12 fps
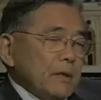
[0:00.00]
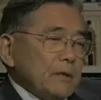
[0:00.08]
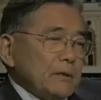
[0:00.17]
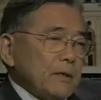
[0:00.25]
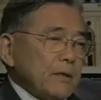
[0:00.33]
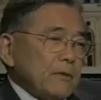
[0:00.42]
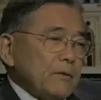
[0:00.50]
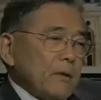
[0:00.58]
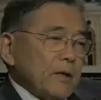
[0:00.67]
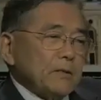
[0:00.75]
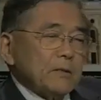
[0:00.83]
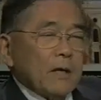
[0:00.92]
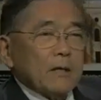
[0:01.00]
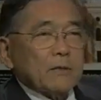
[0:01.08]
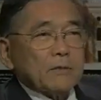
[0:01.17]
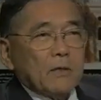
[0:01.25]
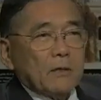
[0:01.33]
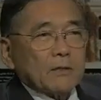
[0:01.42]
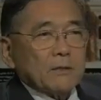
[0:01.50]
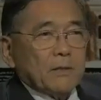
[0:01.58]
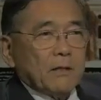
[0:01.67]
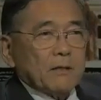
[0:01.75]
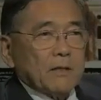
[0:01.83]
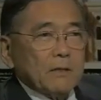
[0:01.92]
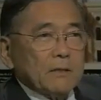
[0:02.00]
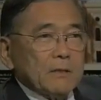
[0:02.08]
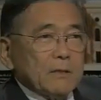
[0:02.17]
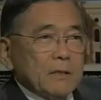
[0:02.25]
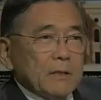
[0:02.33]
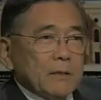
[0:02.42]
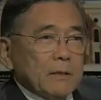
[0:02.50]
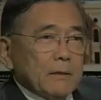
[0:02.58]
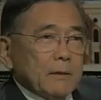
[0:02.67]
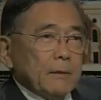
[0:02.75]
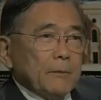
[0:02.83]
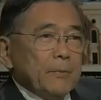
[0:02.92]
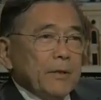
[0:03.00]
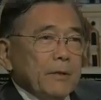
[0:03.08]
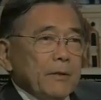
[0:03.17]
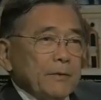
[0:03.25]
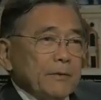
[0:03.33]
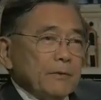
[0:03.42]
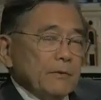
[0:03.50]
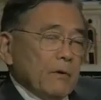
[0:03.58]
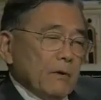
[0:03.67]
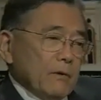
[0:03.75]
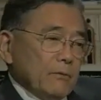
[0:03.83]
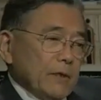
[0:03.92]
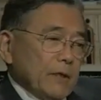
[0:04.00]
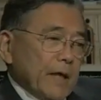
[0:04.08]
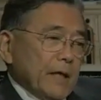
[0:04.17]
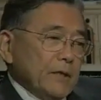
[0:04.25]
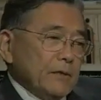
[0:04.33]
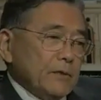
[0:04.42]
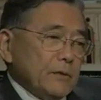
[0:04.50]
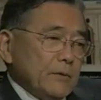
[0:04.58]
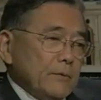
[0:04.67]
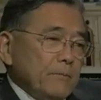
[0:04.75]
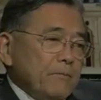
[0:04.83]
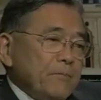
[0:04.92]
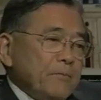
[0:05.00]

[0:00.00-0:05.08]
Senator Matsunaga talked about his bill relating to